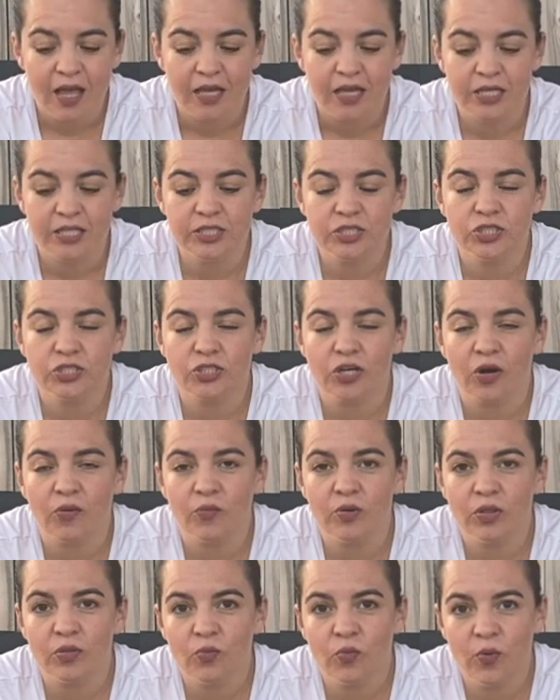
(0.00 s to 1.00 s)
can start
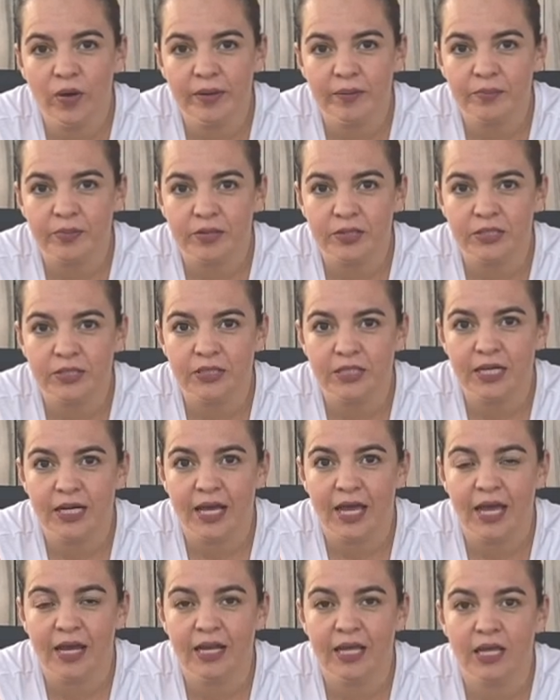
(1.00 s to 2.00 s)
with one person
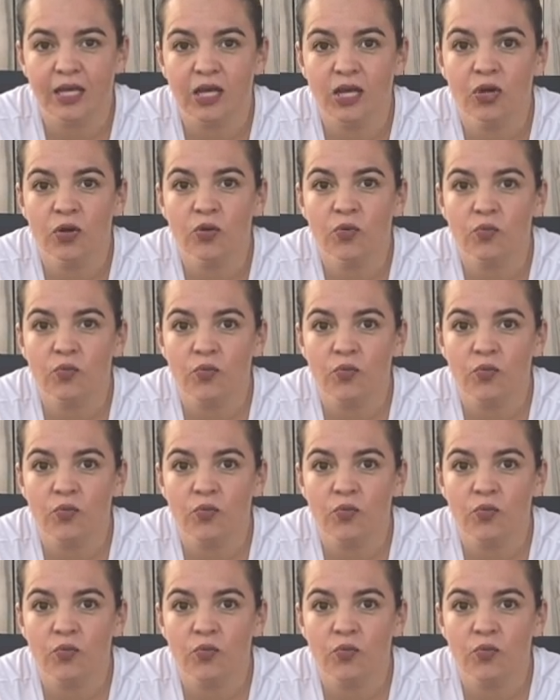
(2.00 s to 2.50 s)
and it can